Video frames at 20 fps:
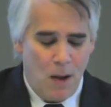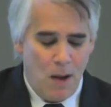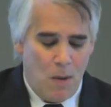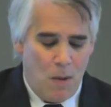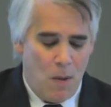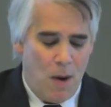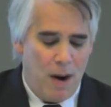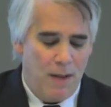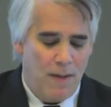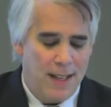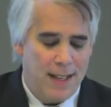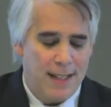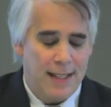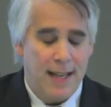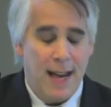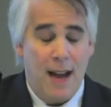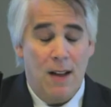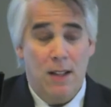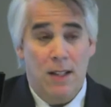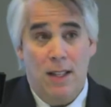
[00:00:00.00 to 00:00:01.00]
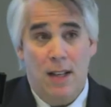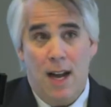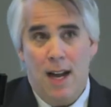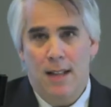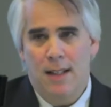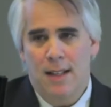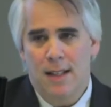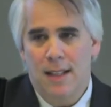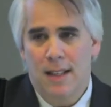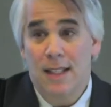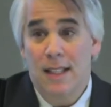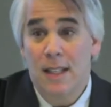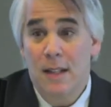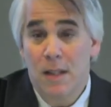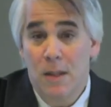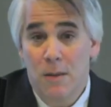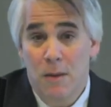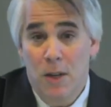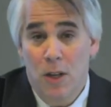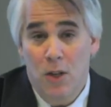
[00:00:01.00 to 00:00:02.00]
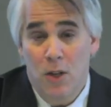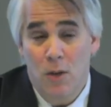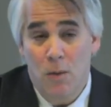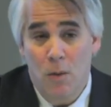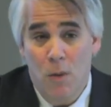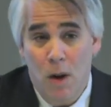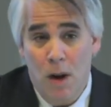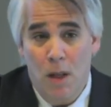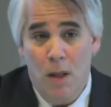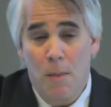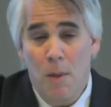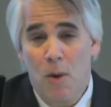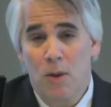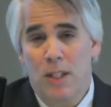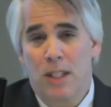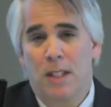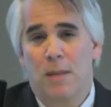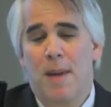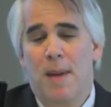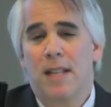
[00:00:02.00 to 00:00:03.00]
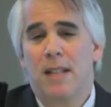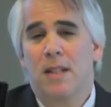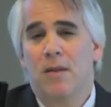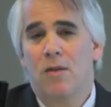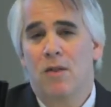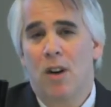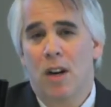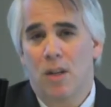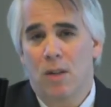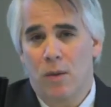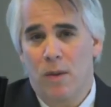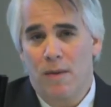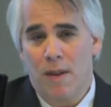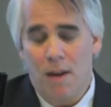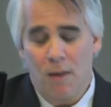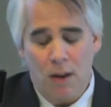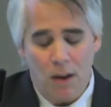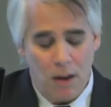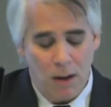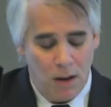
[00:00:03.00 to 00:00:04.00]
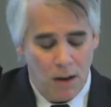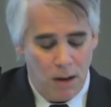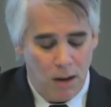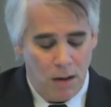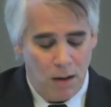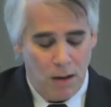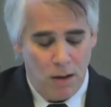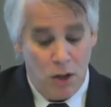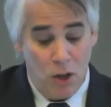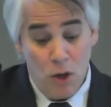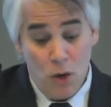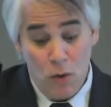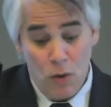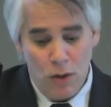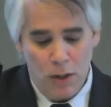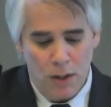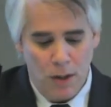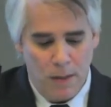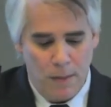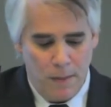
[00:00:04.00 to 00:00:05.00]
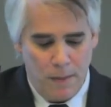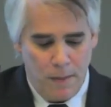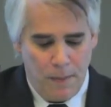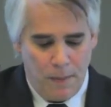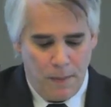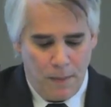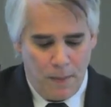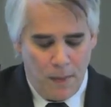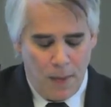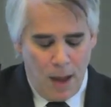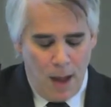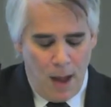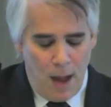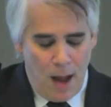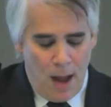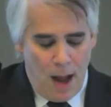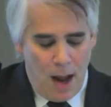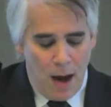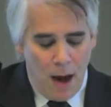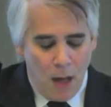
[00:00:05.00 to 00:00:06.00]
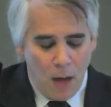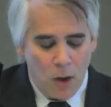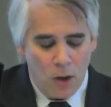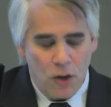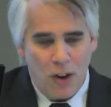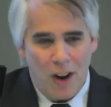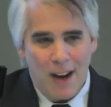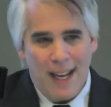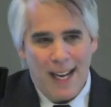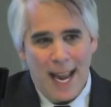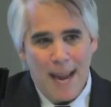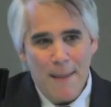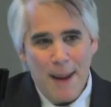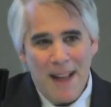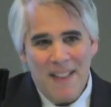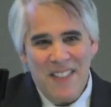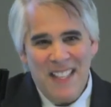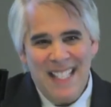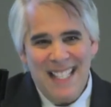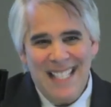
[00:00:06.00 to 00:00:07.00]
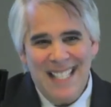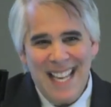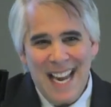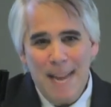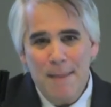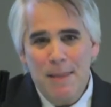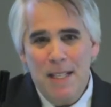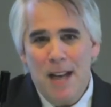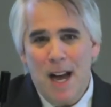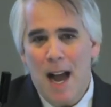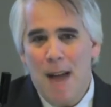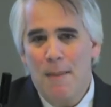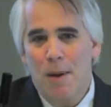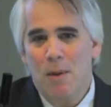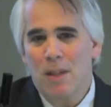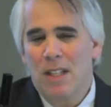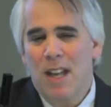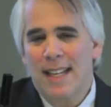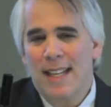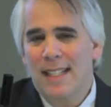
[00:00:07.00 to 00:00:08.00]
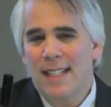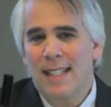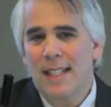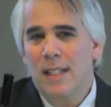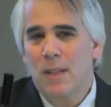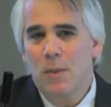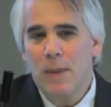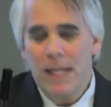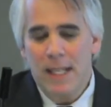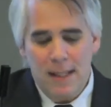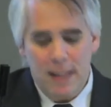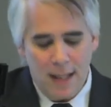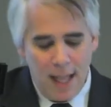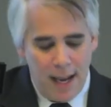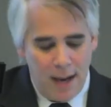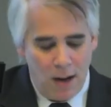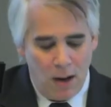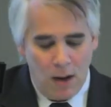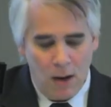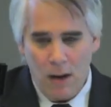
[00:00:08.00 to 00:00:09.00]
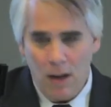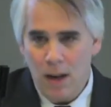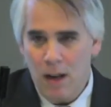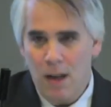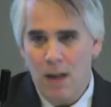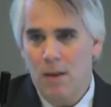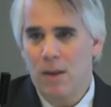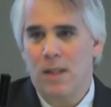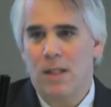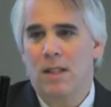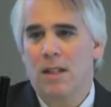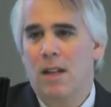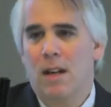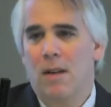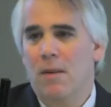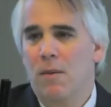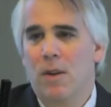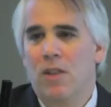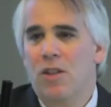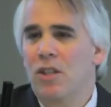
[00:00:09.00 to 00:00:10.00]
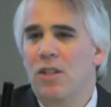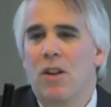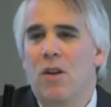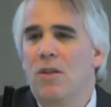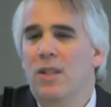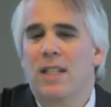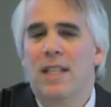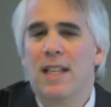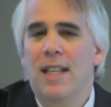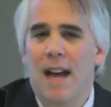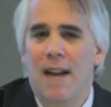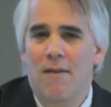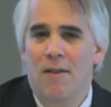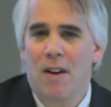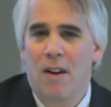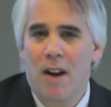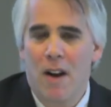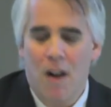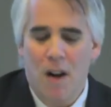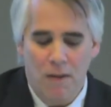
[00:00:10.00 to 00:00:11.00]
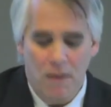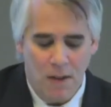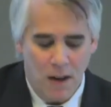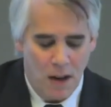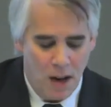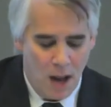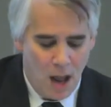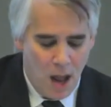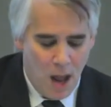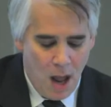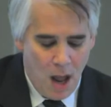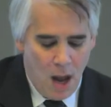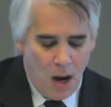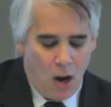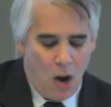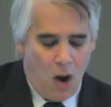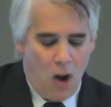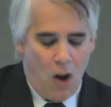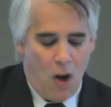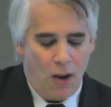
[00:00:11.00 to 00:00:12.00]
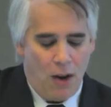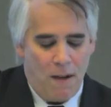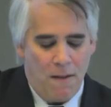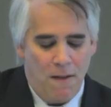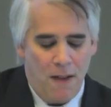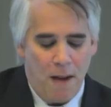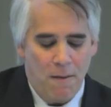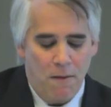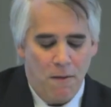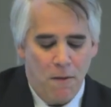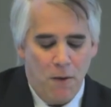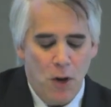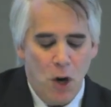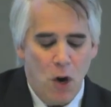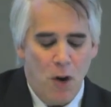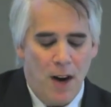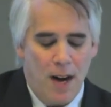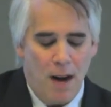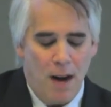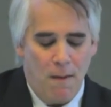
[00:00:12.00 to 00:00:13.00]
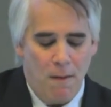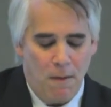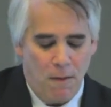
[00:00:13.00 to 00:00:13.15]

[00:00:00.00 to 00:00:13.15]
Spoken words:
One of its downsides is it's one of the most expensive drugs we've ever used. Another drug came out at the same time. It was like 6 weeks later. It was we just don't see that very often. Called Vemfuramib.